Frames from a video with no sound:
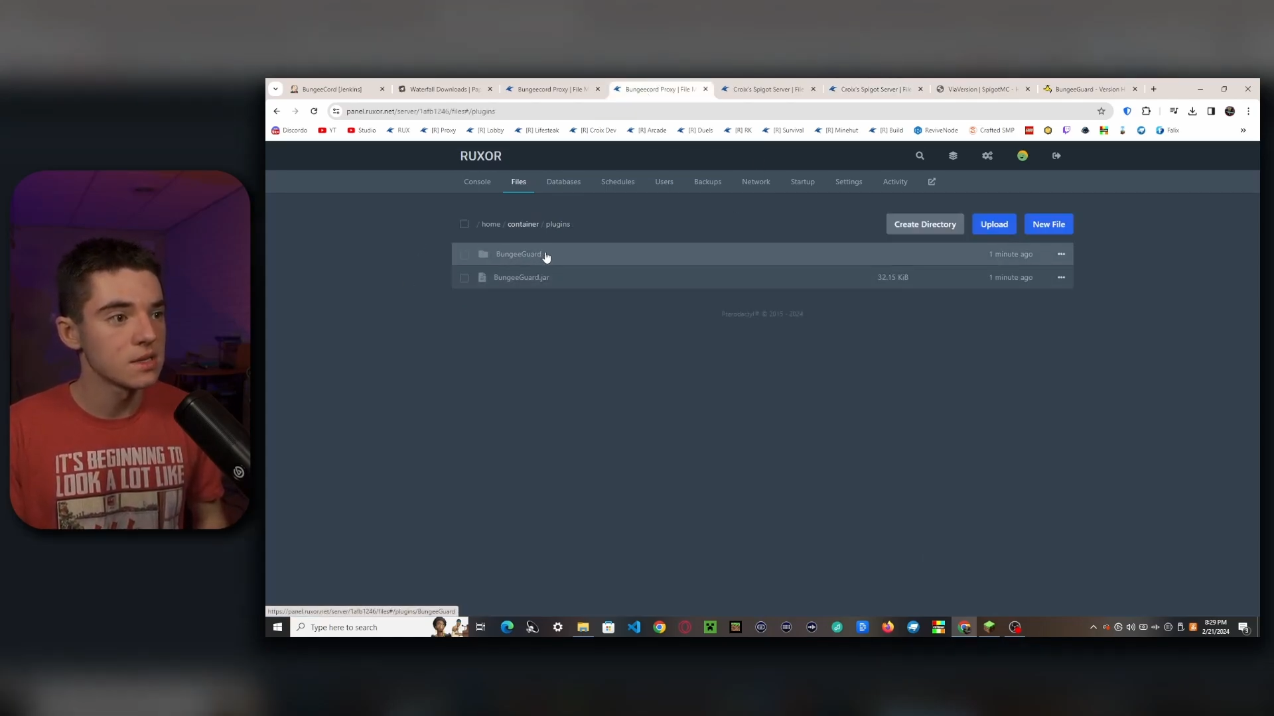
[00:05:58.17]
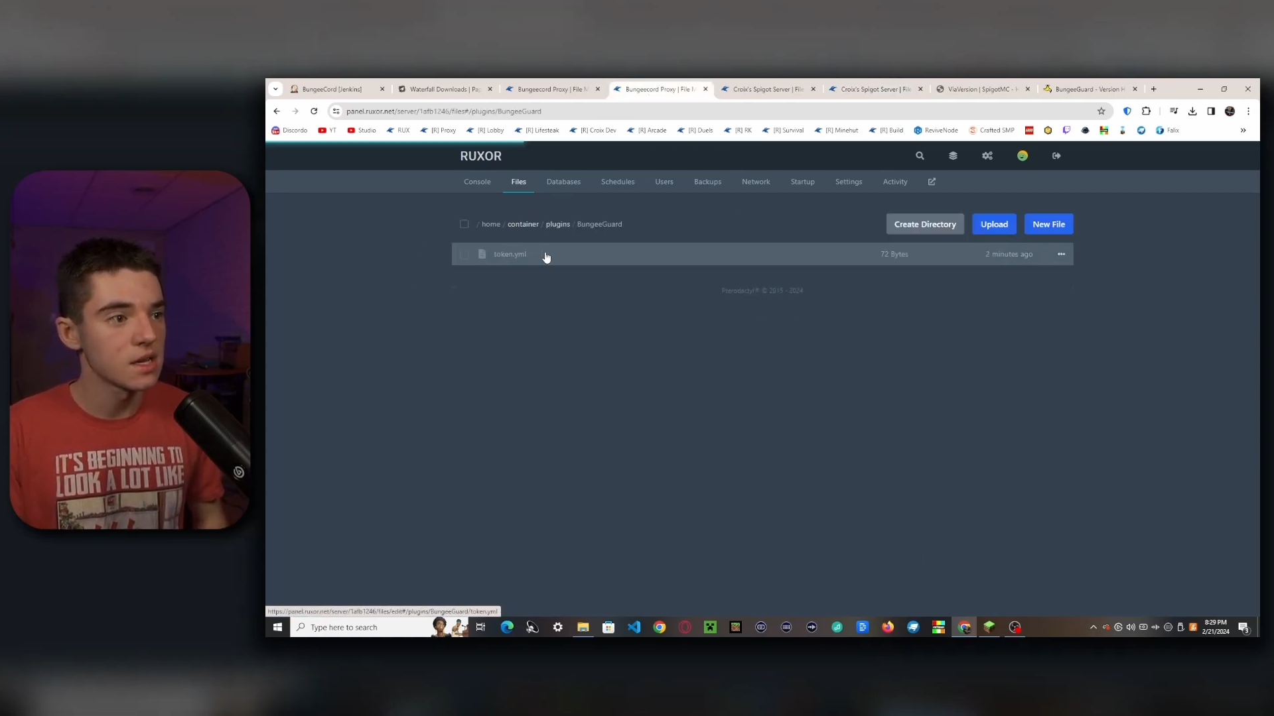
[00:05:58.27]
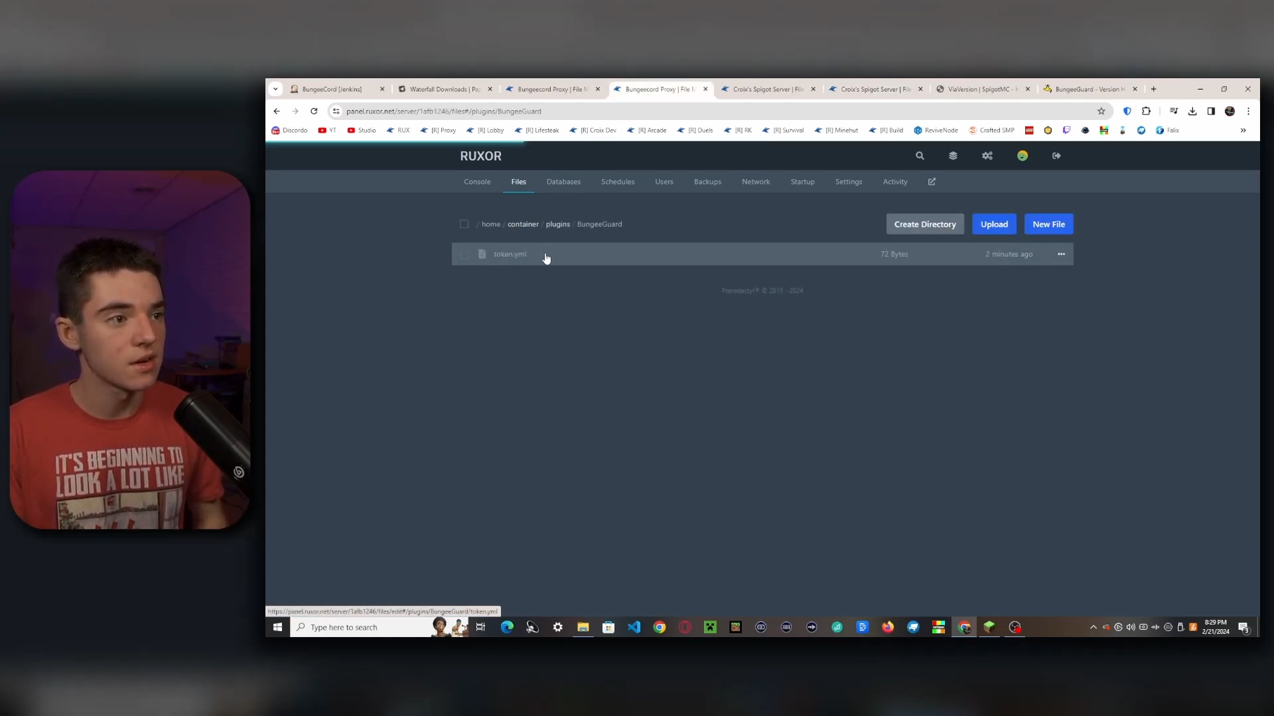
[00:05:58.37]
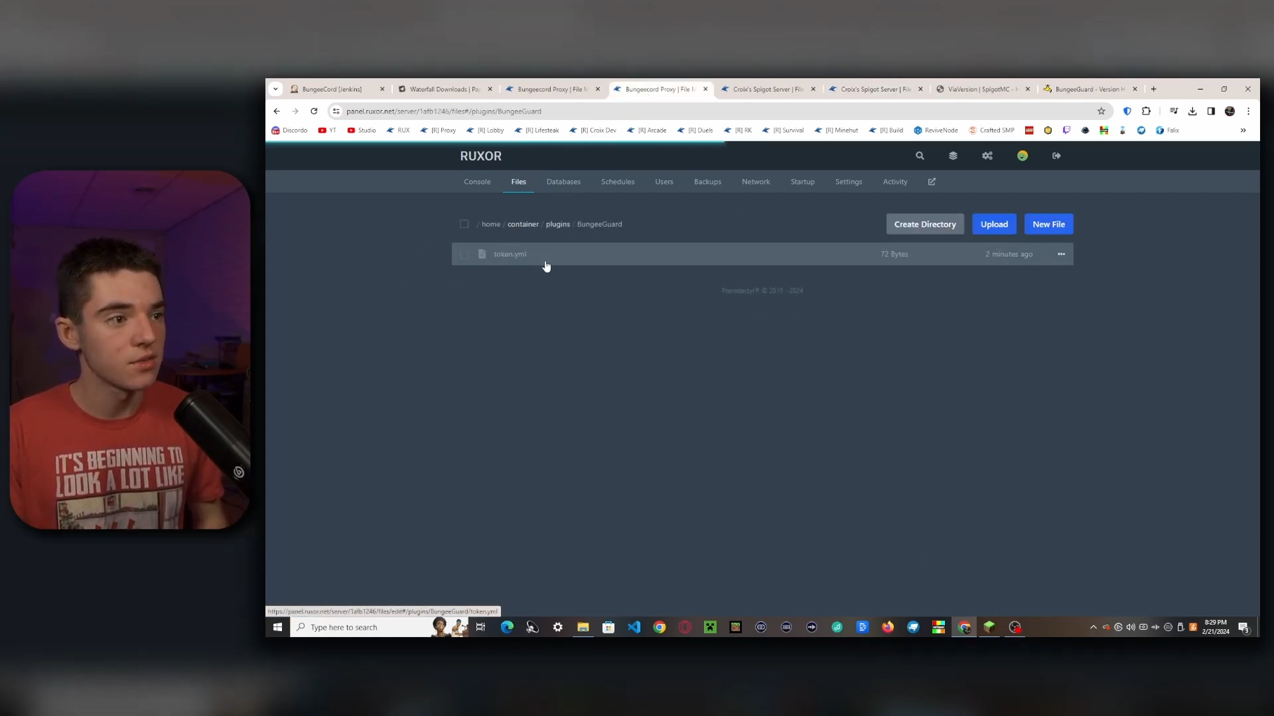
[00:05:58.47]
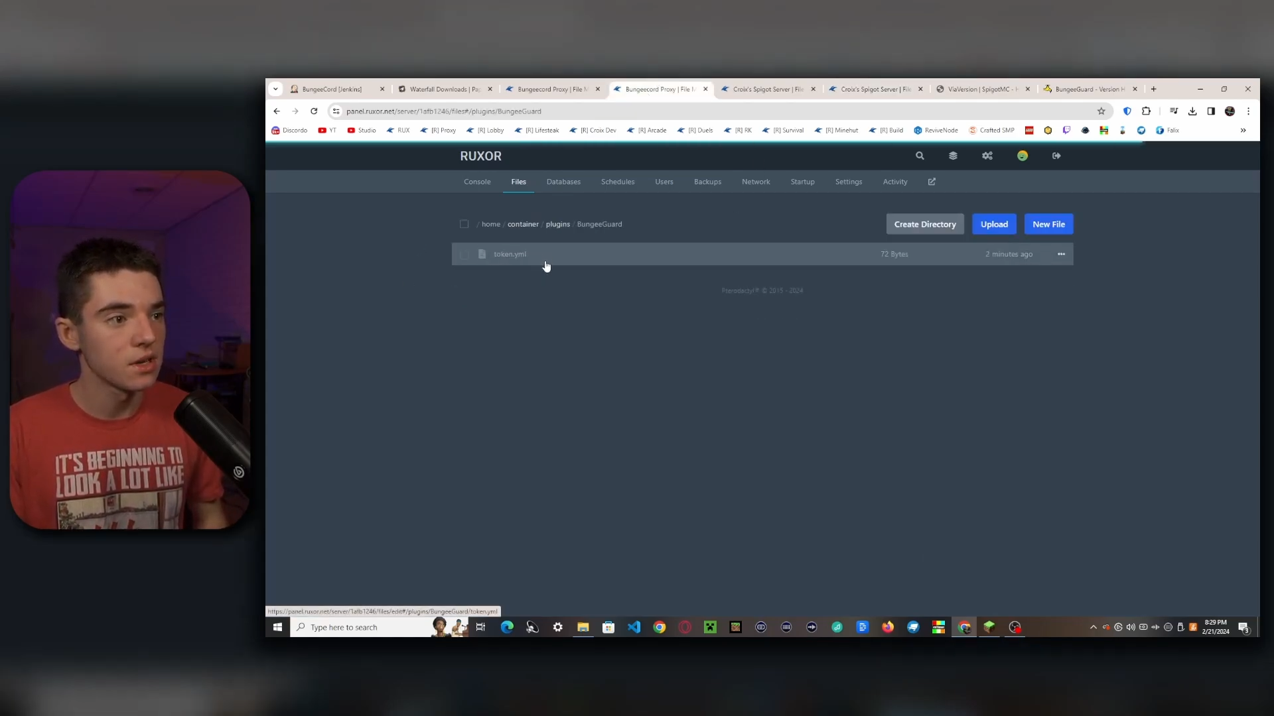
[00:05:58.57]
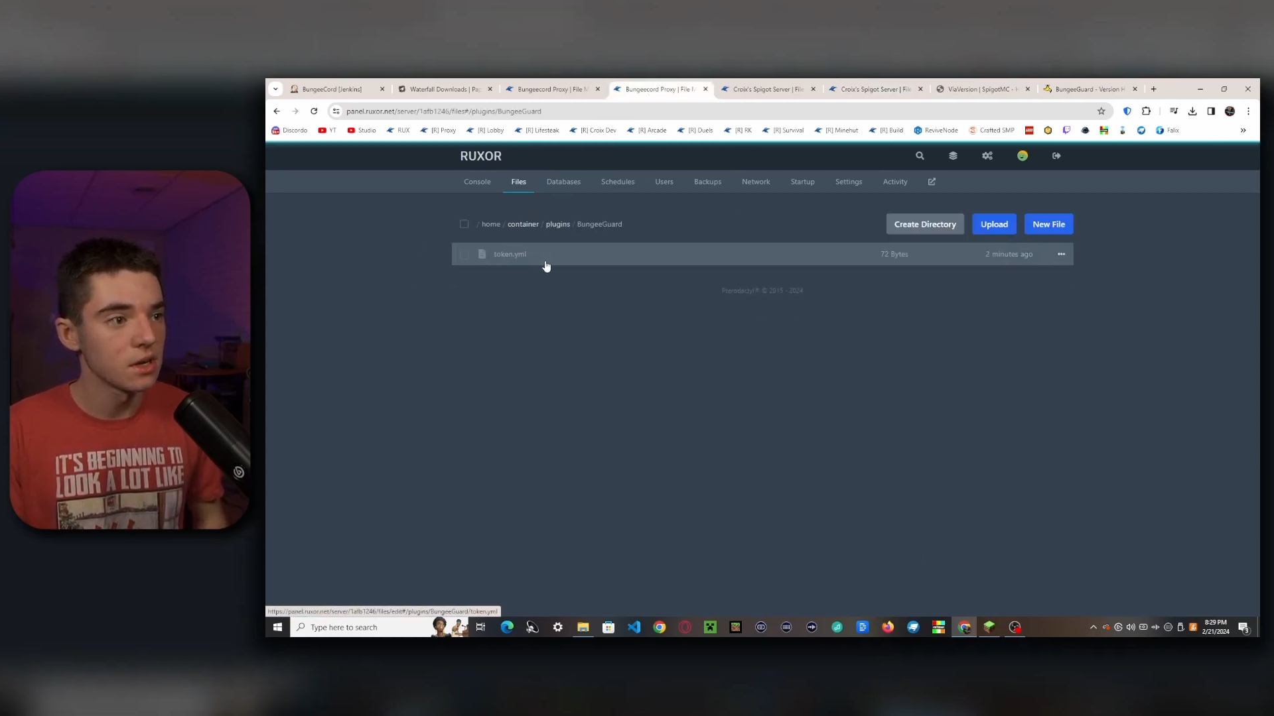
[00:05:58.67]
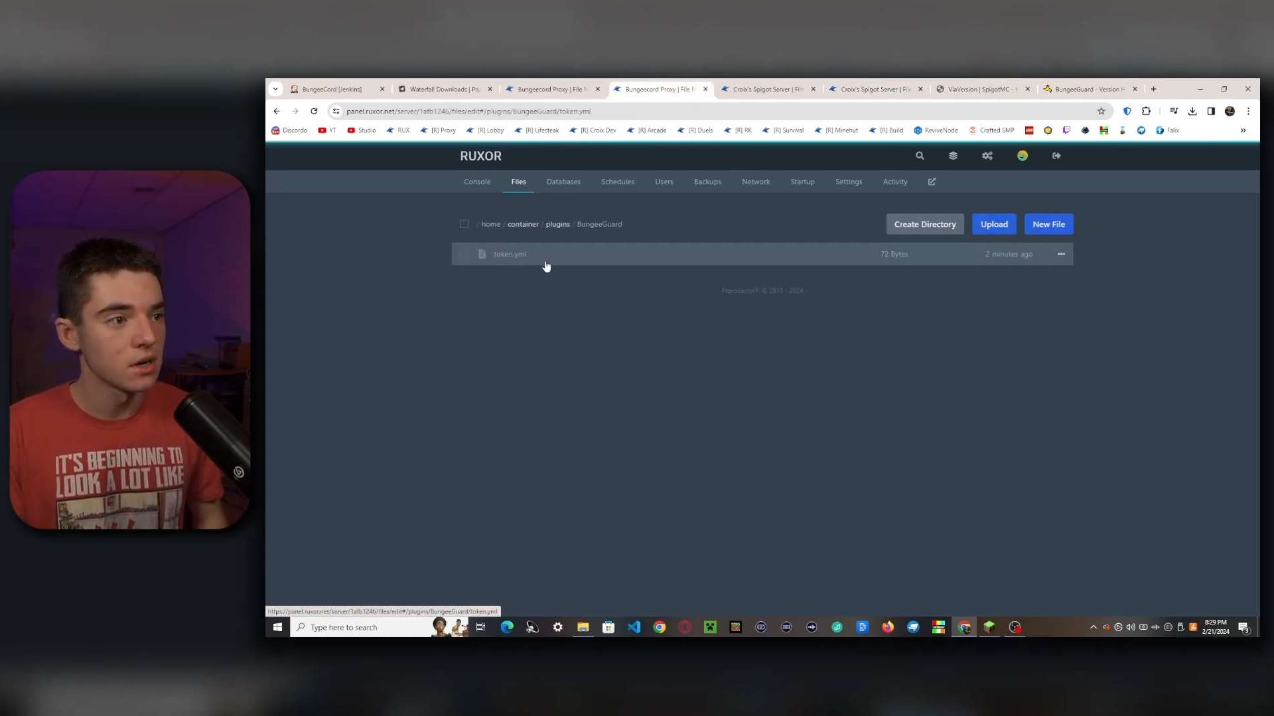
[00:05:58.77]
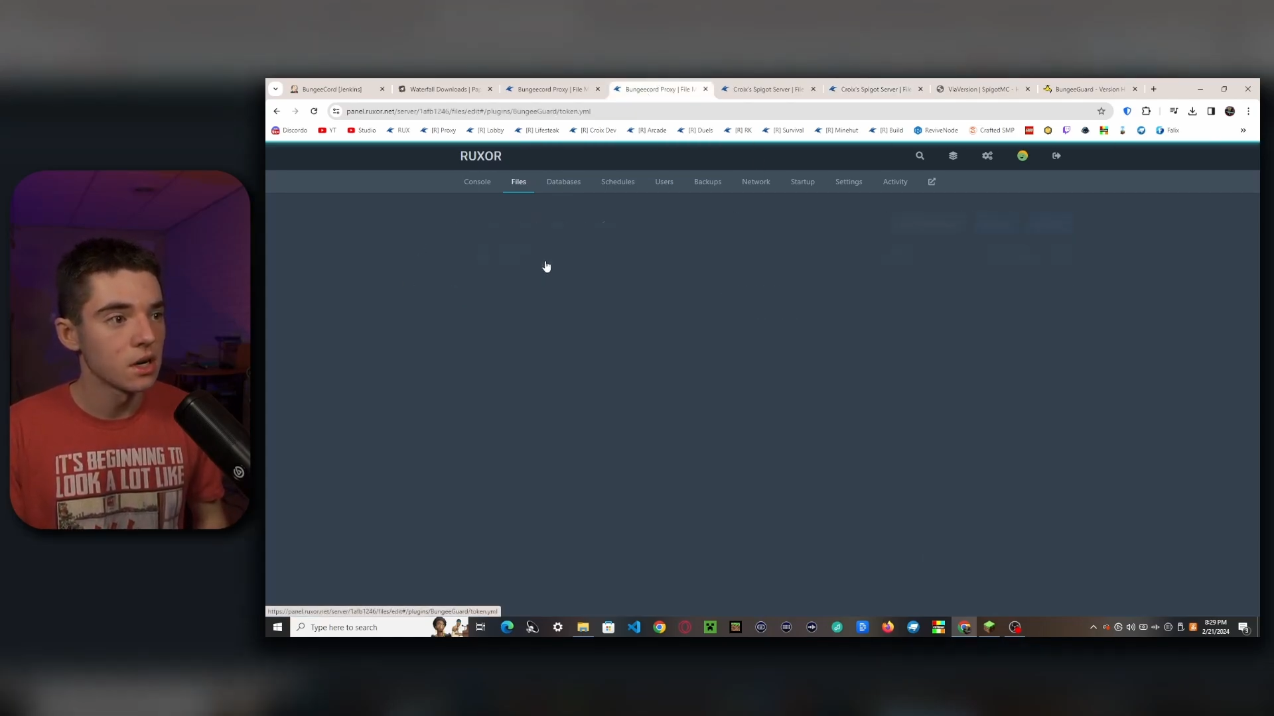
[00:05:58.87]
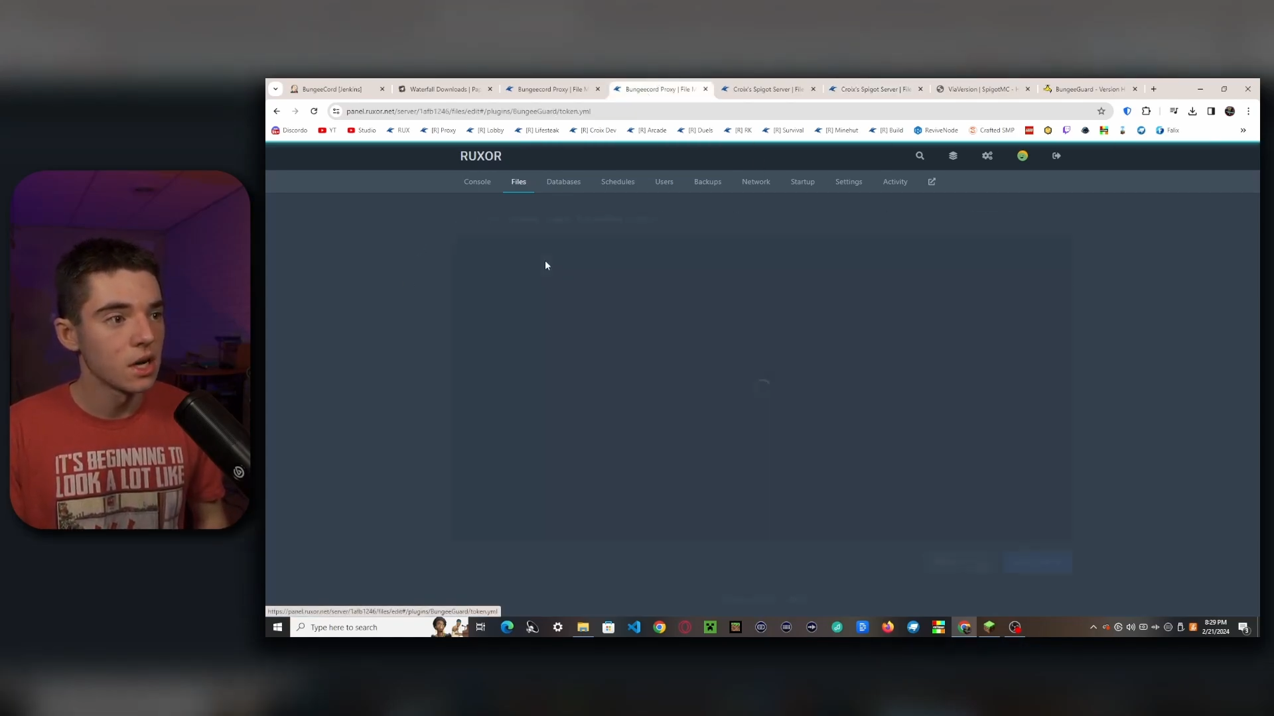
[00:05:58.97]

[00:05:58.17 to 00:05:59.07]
inside of here,